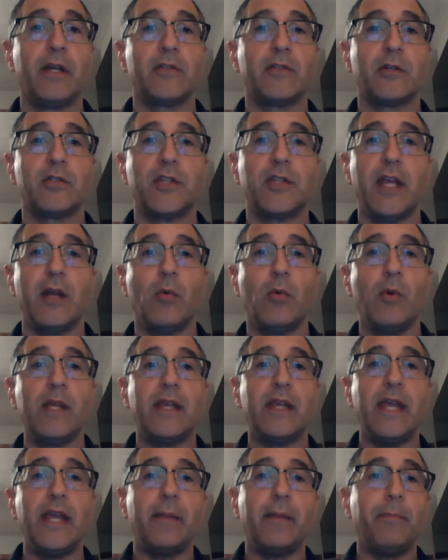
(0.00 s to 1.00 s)
because they're saying we
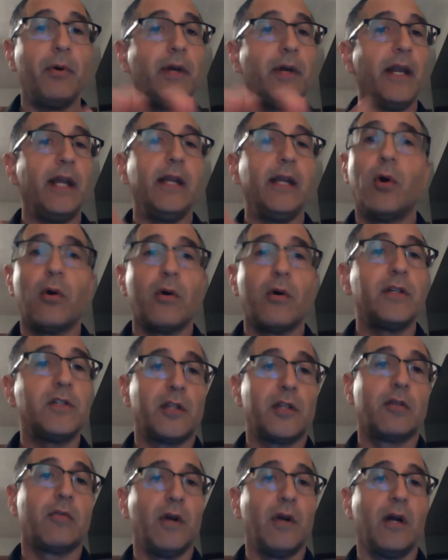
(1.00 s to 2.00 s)
can't put any more
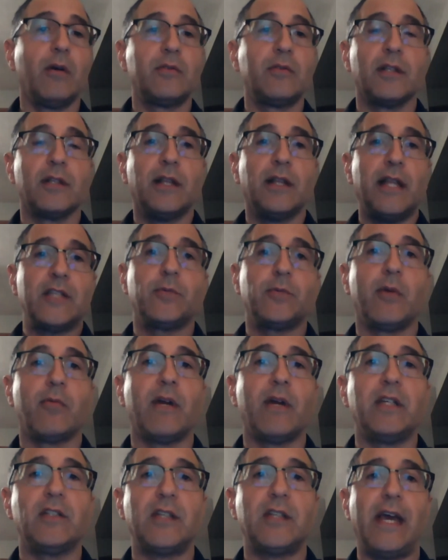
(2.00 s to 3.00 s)
into the roads unless we
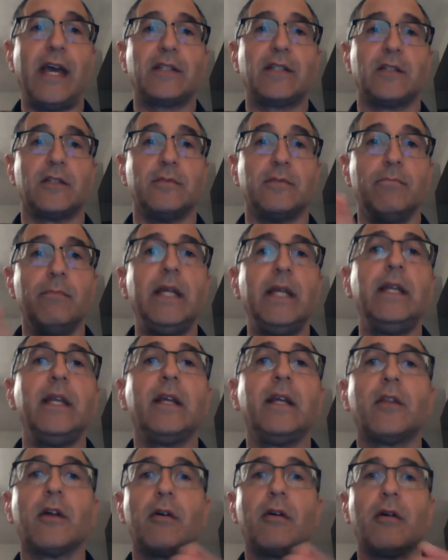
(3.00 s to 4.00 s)
raise taxes,
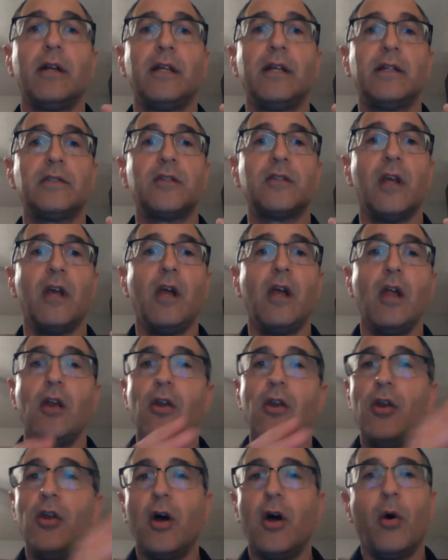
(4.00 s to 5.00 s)
meaning there is
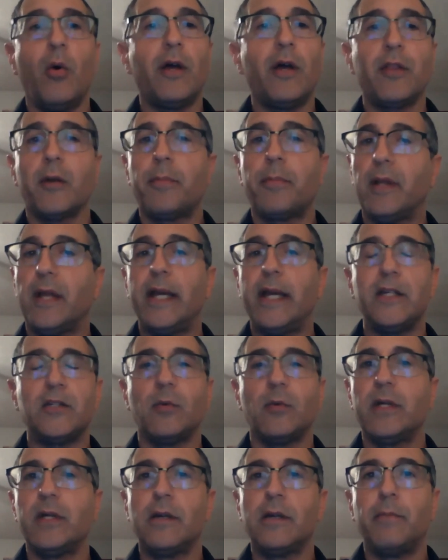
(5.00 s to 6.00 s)
no other
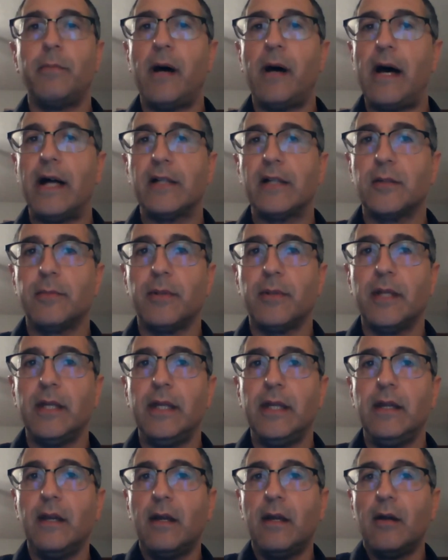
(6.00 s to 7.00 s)
place we could
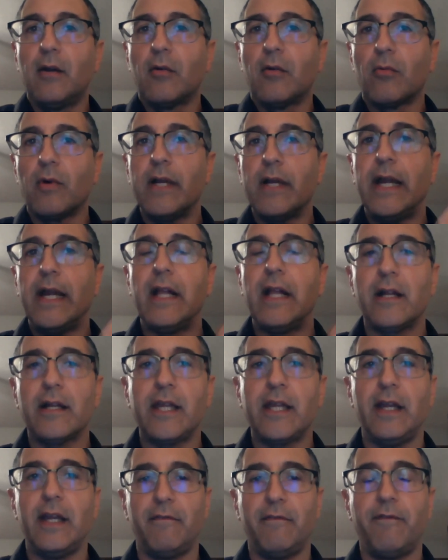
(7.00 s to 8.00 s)
possibly
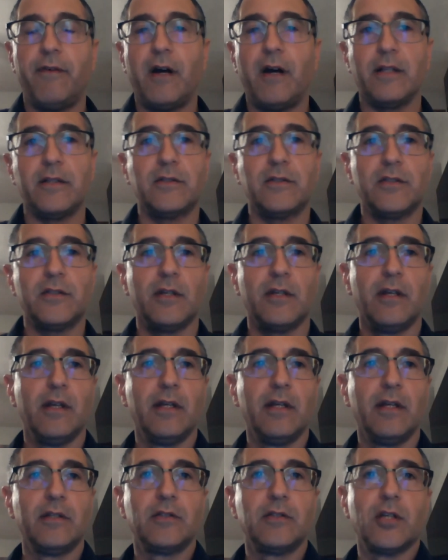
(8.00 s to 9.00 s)
reallocate funds
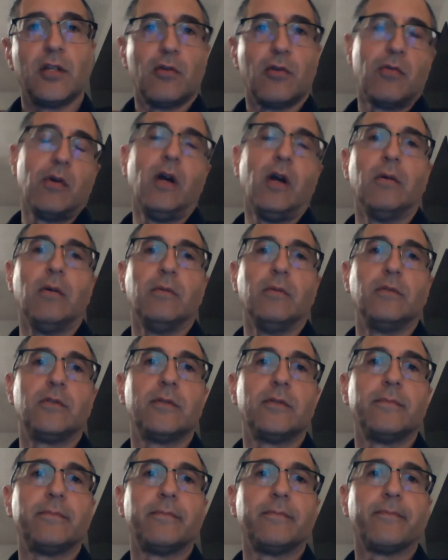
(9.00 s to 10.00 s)
to the
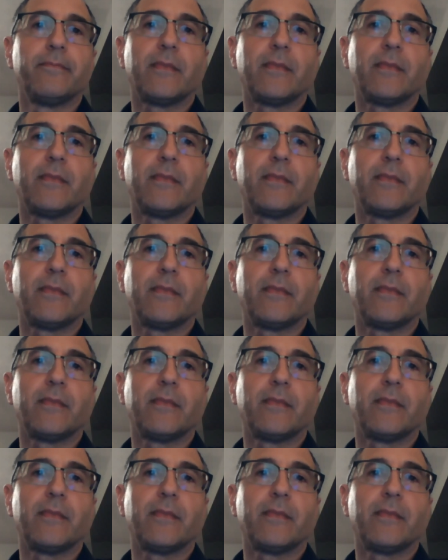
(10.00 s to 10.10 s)
roads.